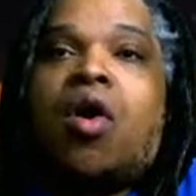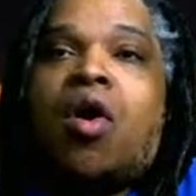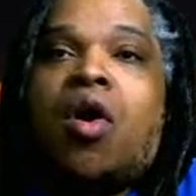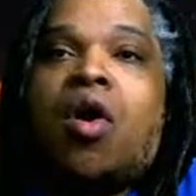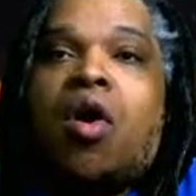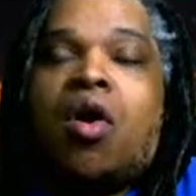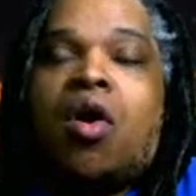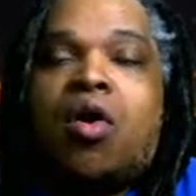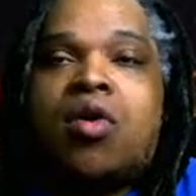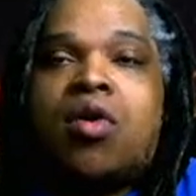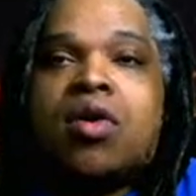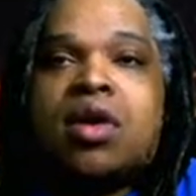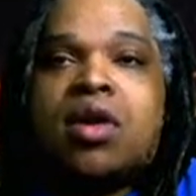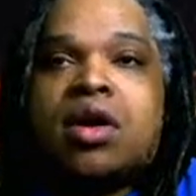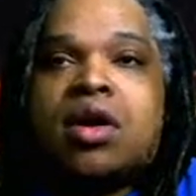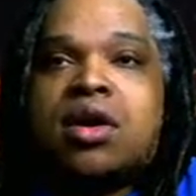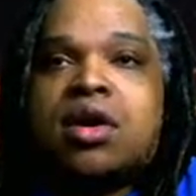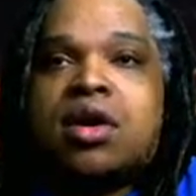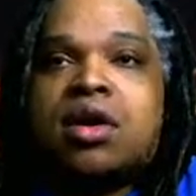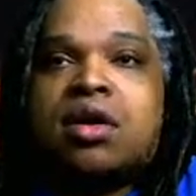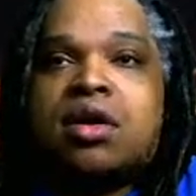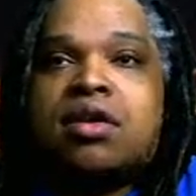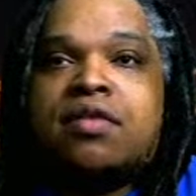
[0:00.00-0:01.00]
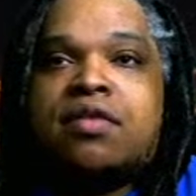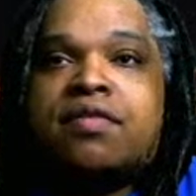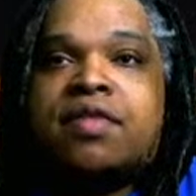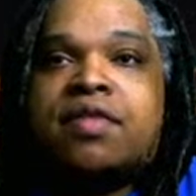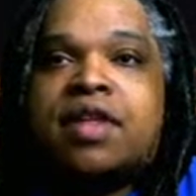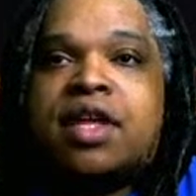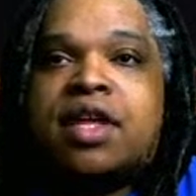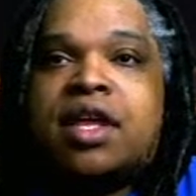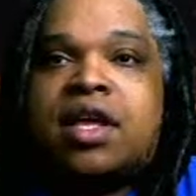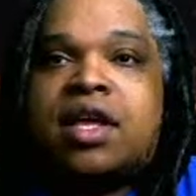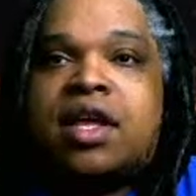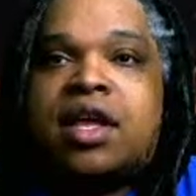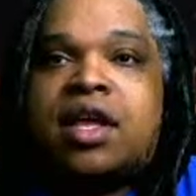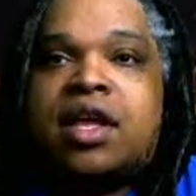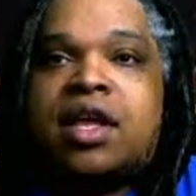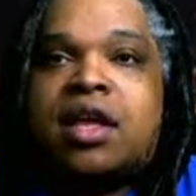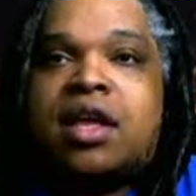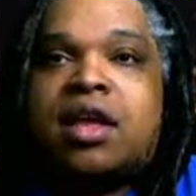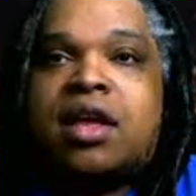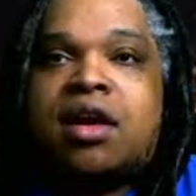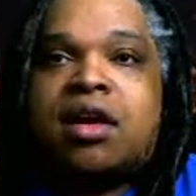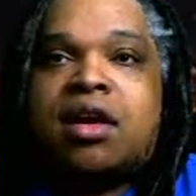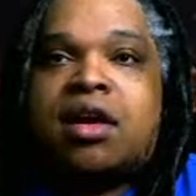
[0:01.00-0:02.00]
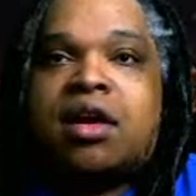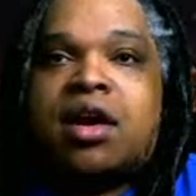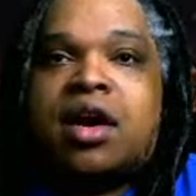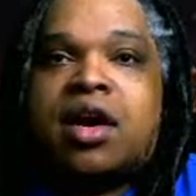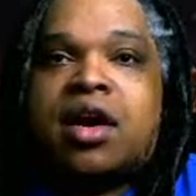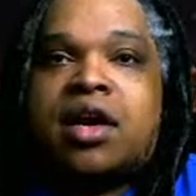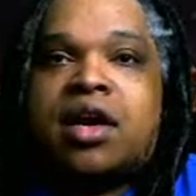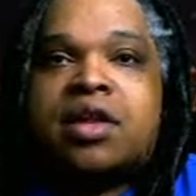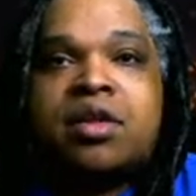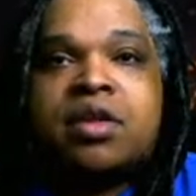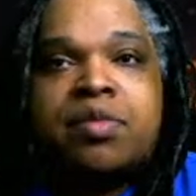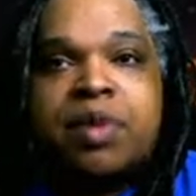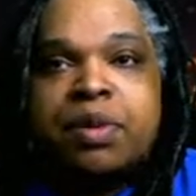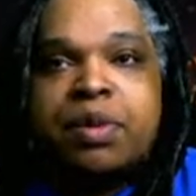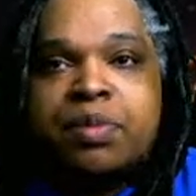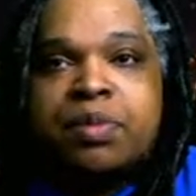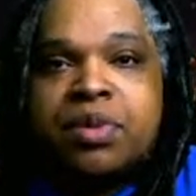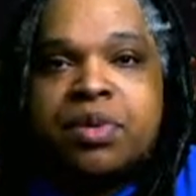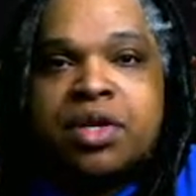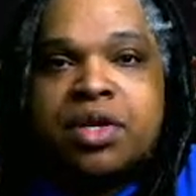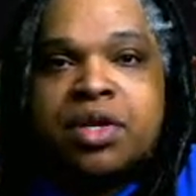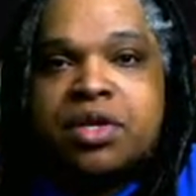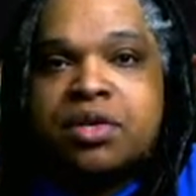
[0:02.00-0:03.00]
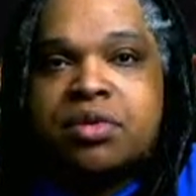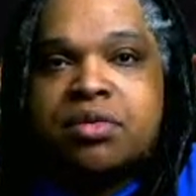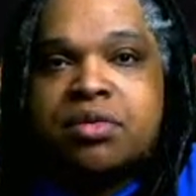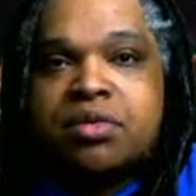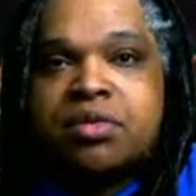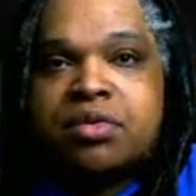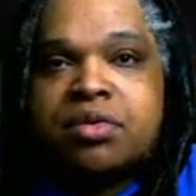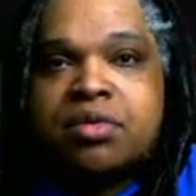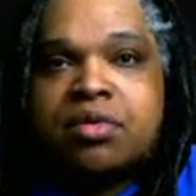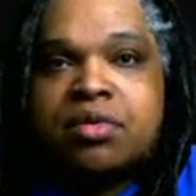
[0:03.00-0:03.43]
all of the other people to do?